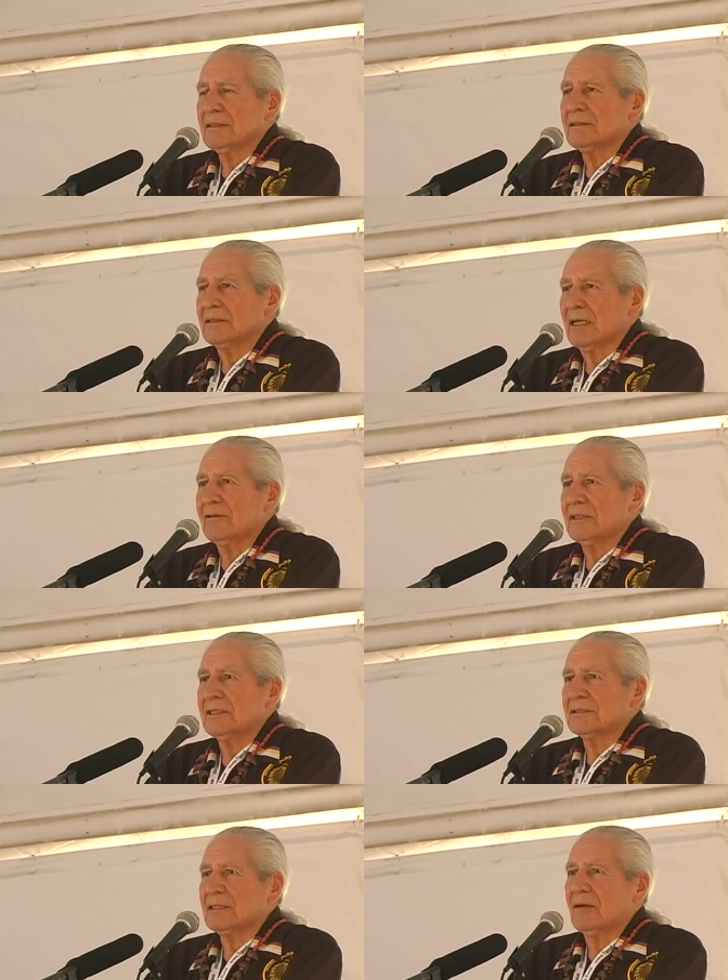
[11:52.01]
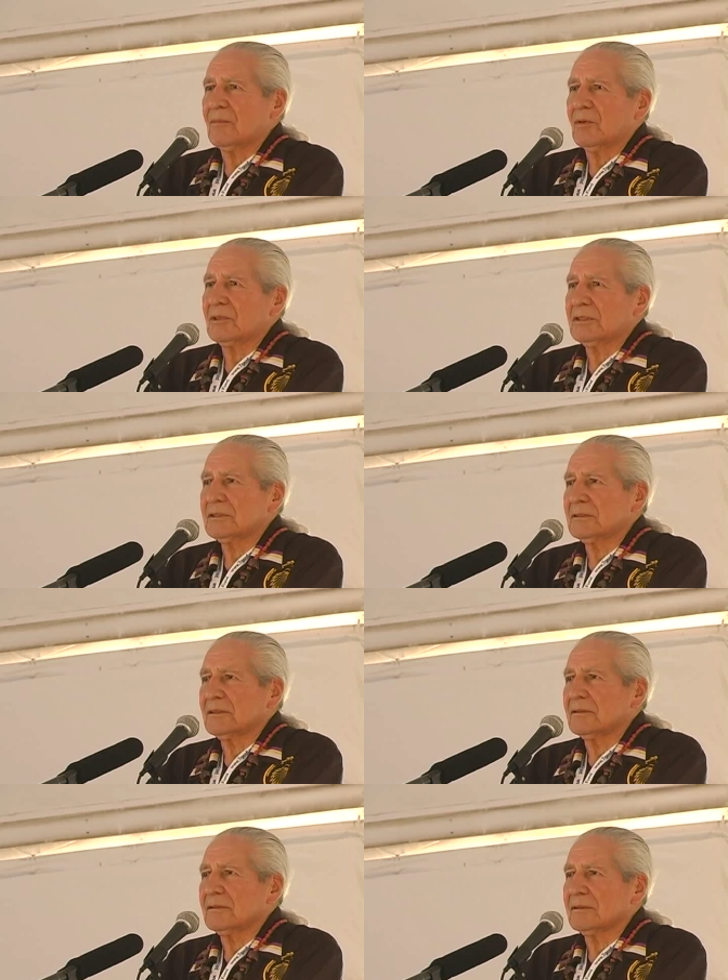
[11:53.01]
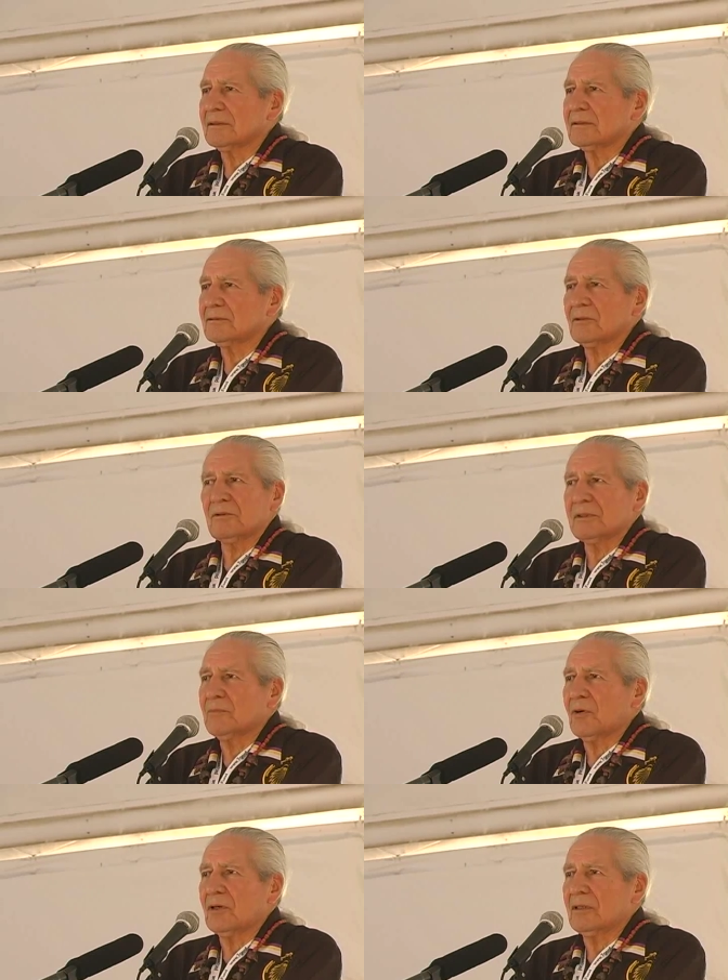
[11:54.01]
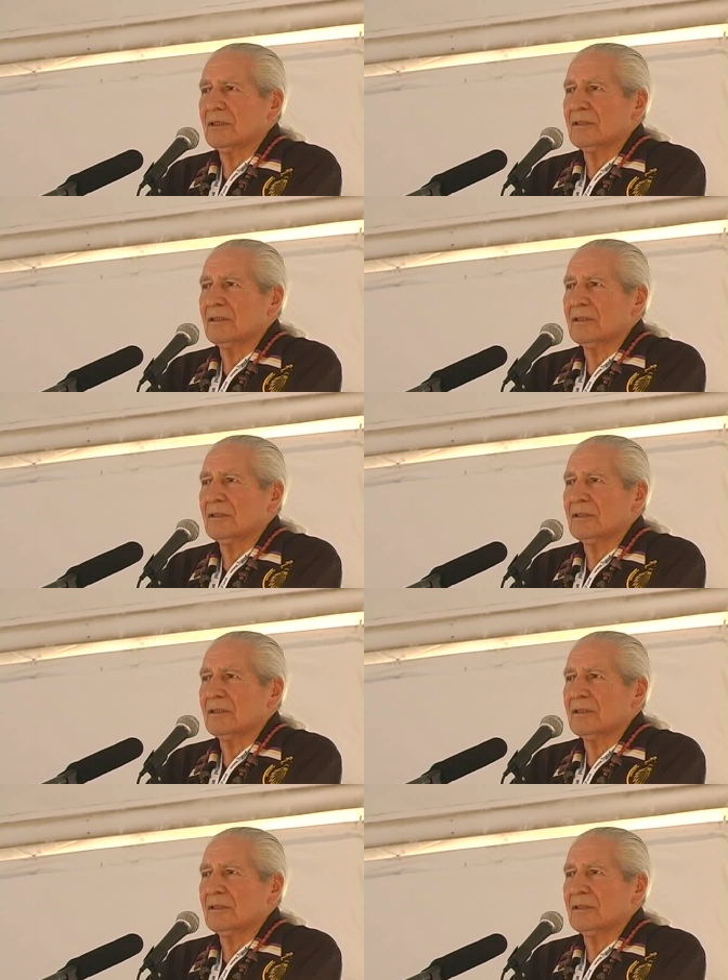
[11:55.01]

to carry these ceremonies. So important.